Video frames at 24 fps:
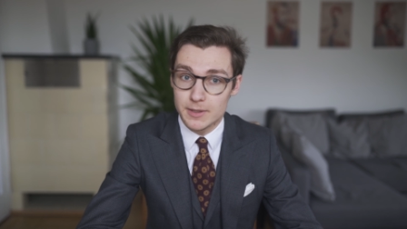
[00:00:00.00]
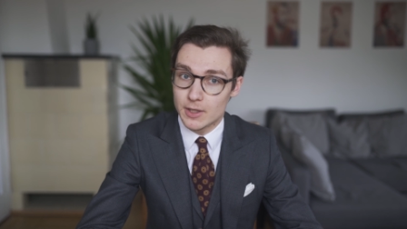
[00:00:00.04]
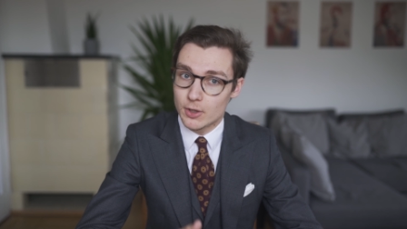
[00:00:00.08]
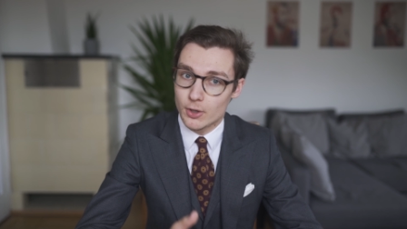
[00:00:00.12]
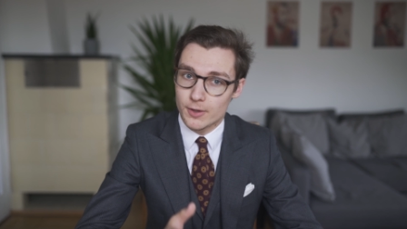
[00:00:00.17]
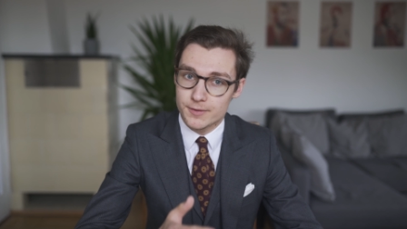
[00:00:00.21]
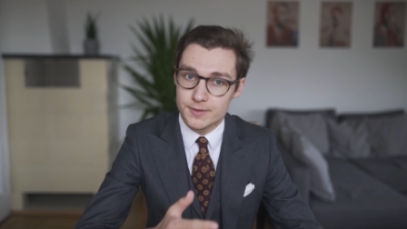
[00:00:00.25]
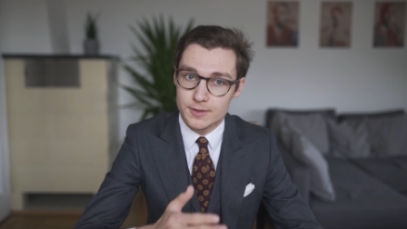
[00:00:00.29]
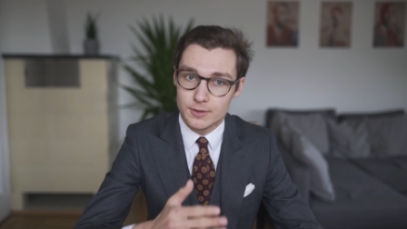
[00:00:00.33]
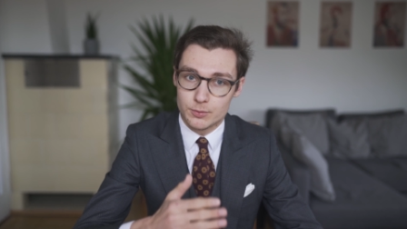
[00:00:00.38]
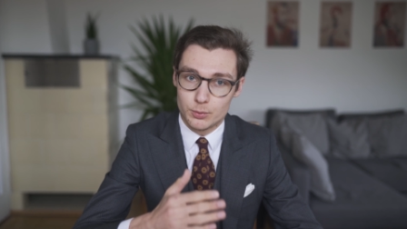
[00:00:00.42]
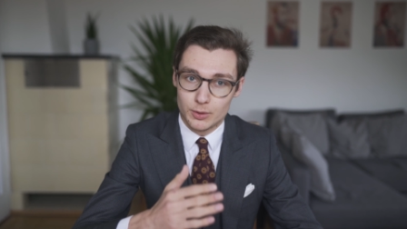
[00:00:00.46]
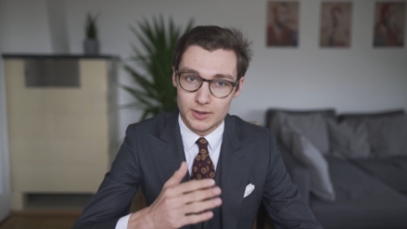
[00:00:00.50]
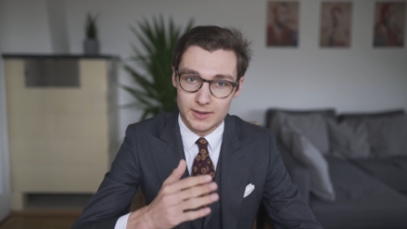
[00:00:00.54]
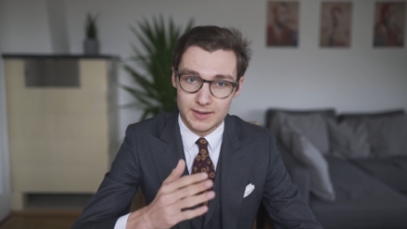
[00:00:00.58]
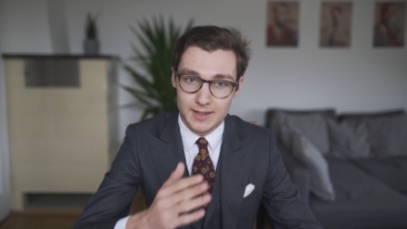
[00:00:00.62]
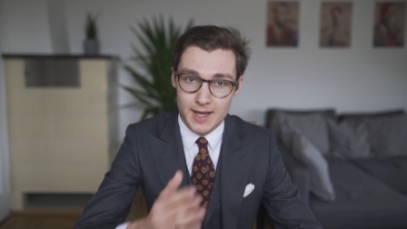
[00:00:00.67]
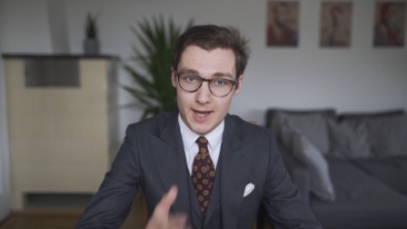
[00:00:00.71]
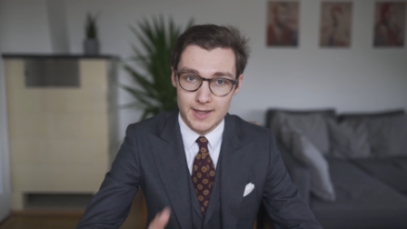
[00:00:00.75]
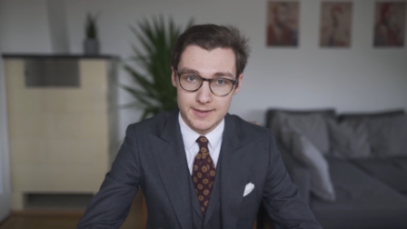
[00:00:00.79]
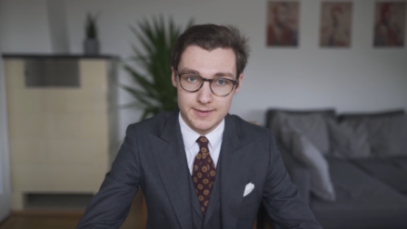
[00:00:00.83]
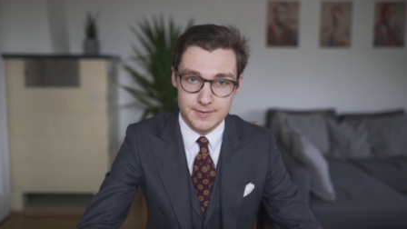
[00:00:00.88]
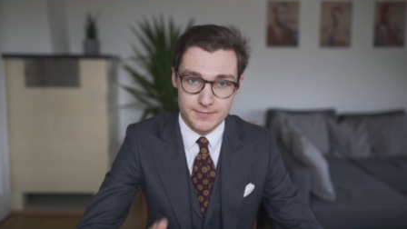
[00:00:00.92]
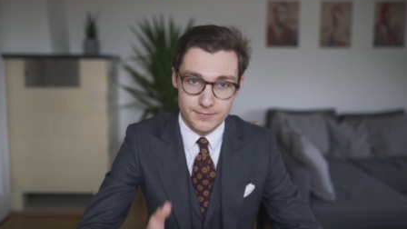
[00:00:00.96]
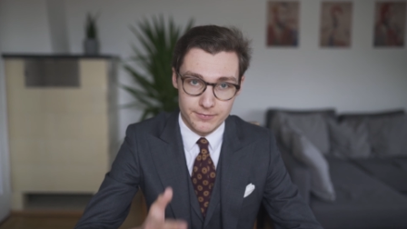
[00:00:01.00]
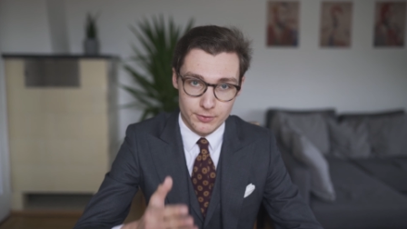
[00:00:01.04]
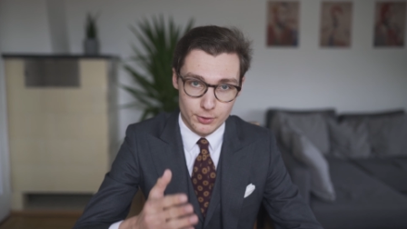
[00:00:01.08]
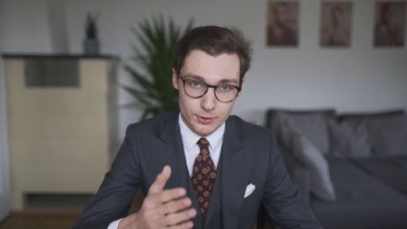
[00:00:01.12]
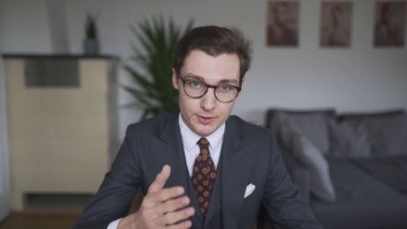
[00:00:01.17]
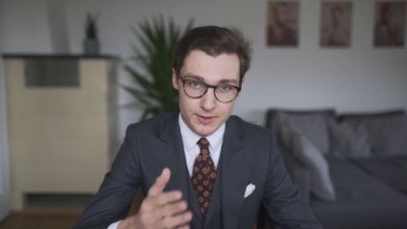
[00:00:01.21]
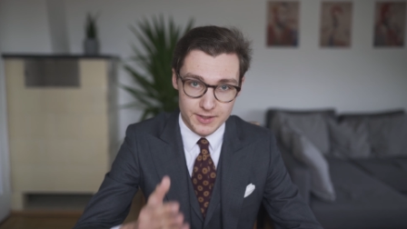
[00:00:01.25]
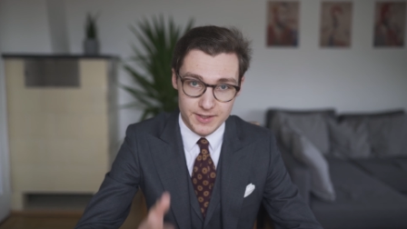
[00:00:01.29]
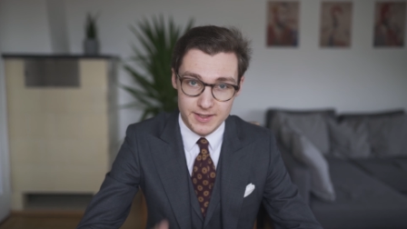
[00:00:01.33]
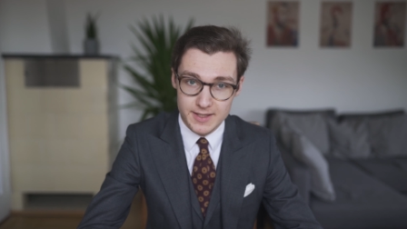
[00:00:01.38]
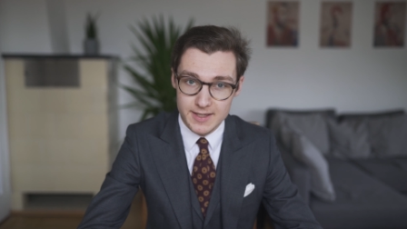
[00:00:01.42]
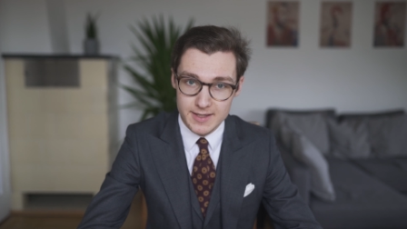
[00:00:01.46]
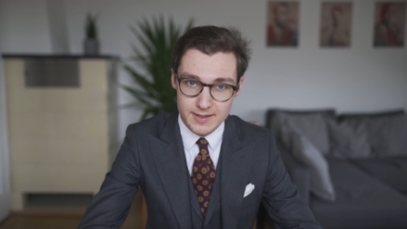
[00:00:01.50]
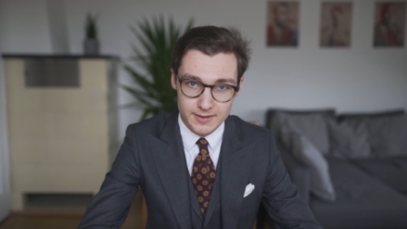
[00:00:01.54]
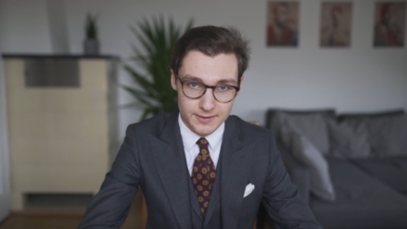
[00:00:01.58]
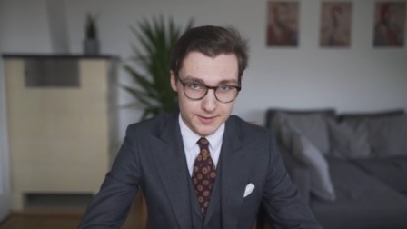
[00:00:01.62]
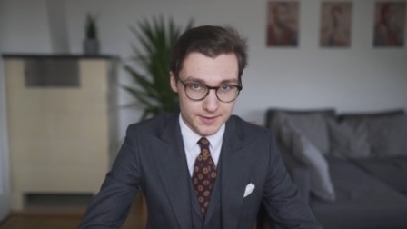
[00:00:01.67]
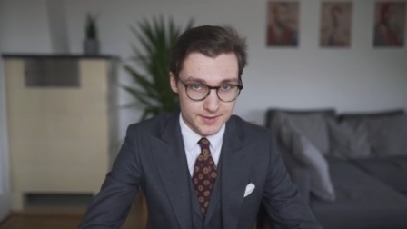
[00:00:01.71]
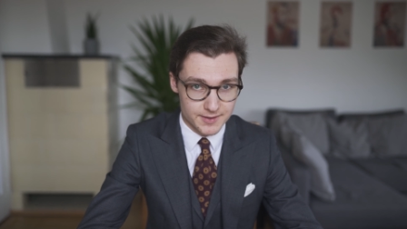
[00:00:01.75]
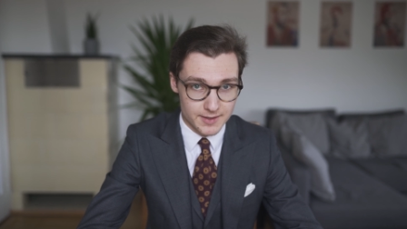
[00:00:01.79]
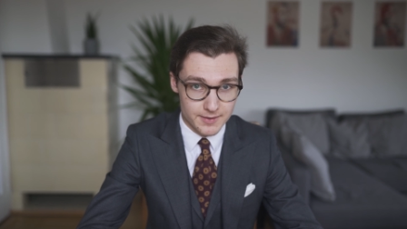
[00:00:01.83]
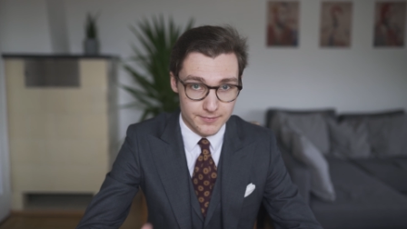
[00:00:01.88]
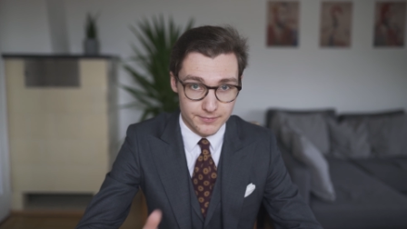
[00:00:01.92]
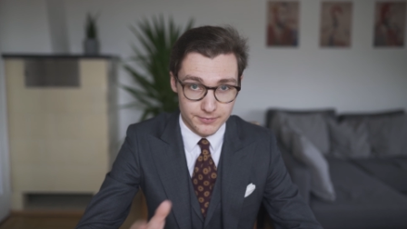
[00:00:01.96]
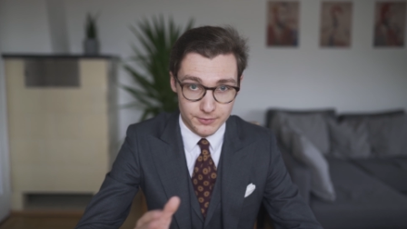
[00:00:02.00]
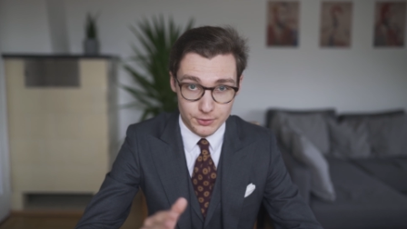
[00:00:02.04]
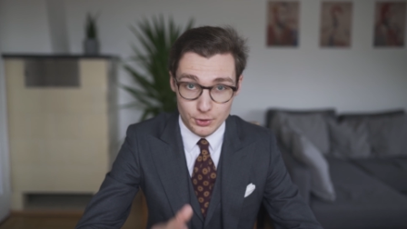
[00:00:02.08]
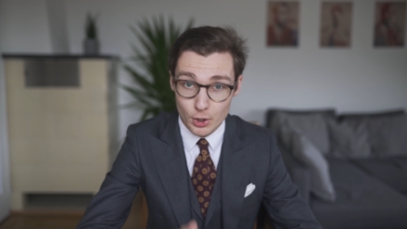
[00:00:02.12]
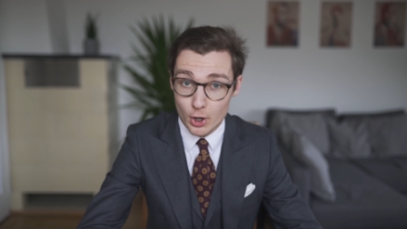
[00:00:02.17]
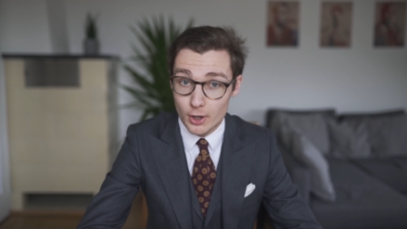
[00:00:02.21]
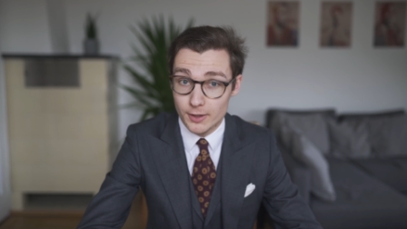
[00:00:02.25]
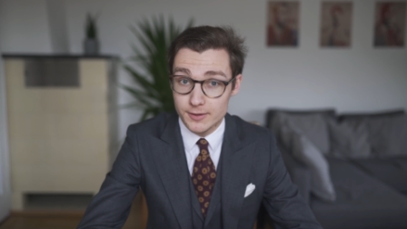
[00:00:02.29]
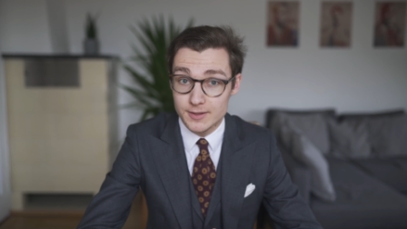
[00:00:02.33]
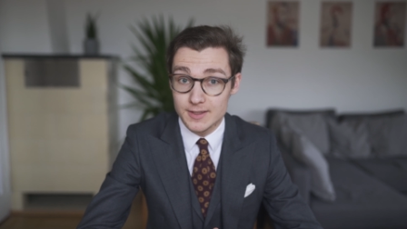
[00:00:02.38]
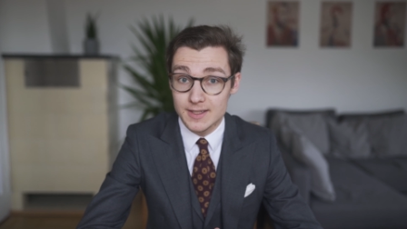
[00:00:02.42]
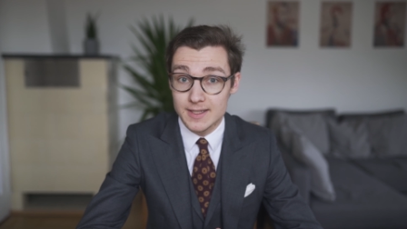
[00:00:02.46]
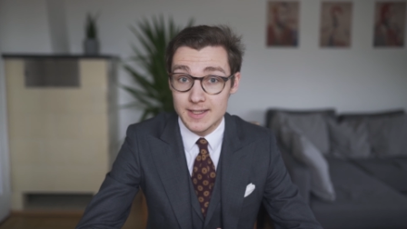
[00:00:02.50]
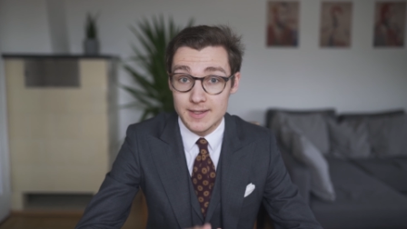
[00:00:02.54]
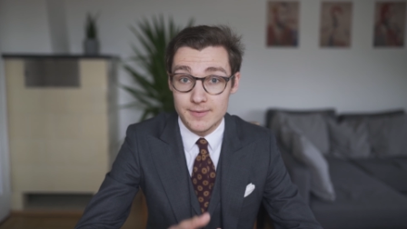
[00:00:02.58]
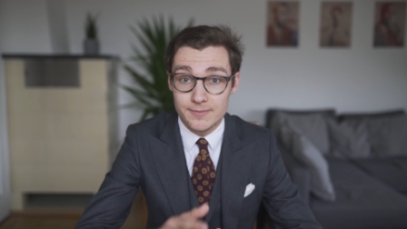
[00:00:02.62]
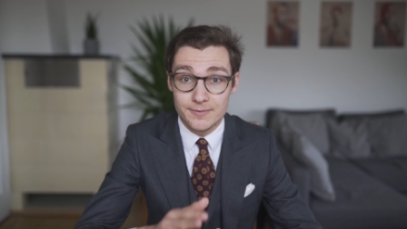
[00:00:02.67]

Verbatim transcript: because it will last for years, if not